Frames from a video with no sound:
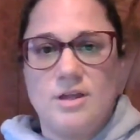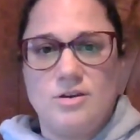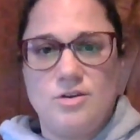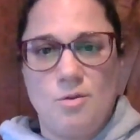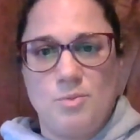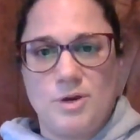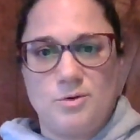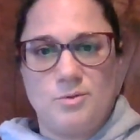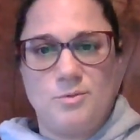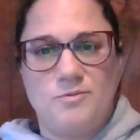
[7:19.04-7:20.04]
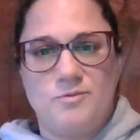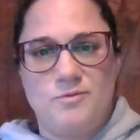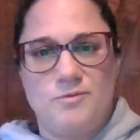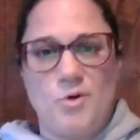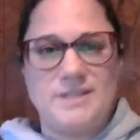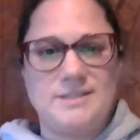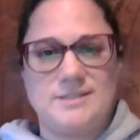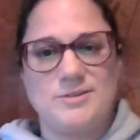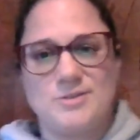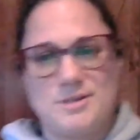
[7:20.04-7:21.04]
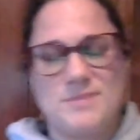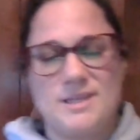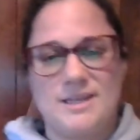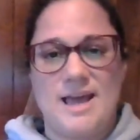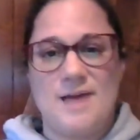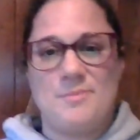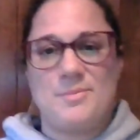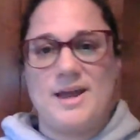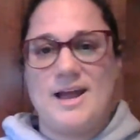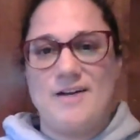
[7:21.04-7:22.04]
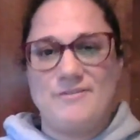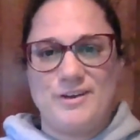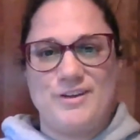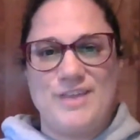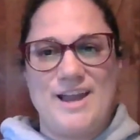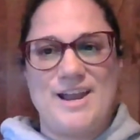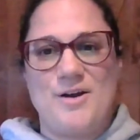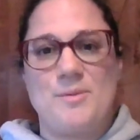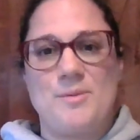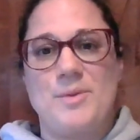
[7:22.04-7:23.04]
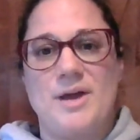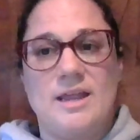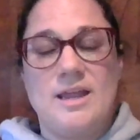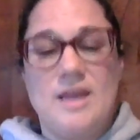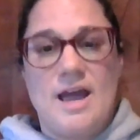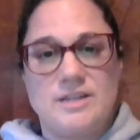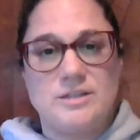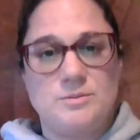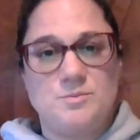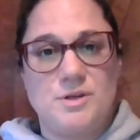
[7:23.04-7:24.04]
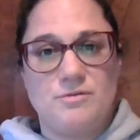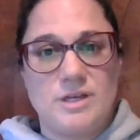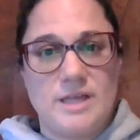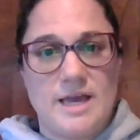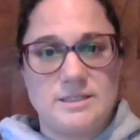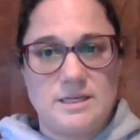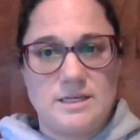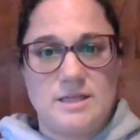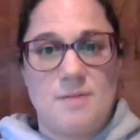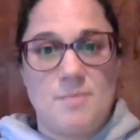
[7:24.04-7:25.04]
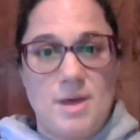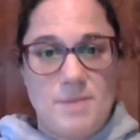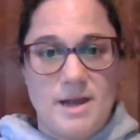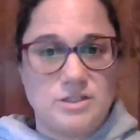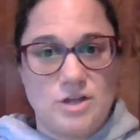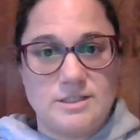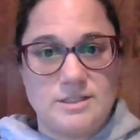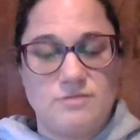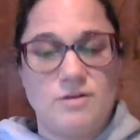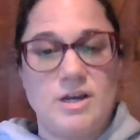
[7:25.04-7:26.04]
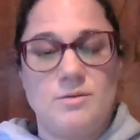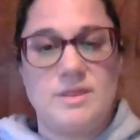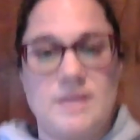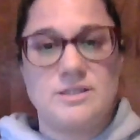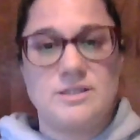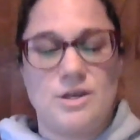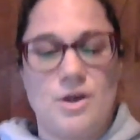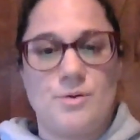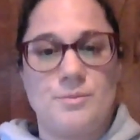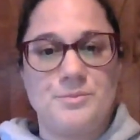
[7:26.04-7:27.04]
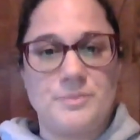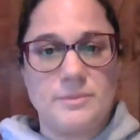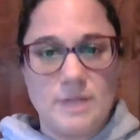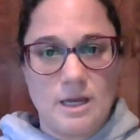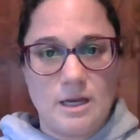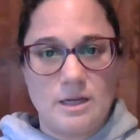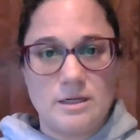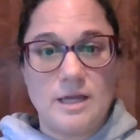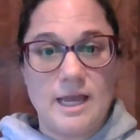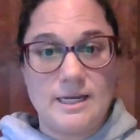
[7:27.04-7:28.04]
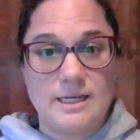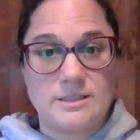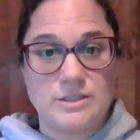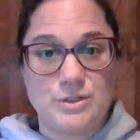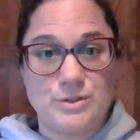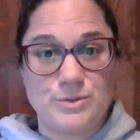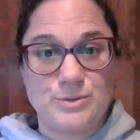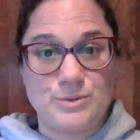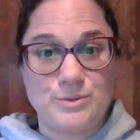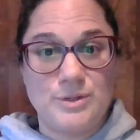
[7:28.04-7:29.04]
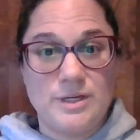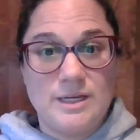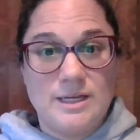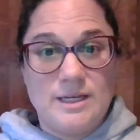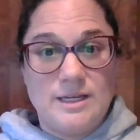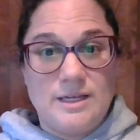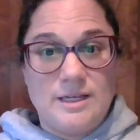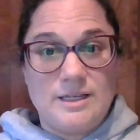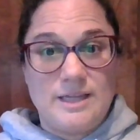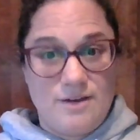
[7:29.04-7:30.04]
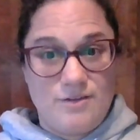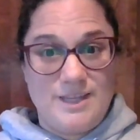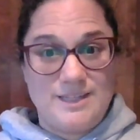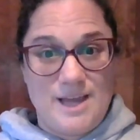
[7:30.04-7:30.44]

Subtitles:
notebook voice or something like that, but I'll figure that out. But I just been realizing that my mind is constantly running with this, so I need to get everything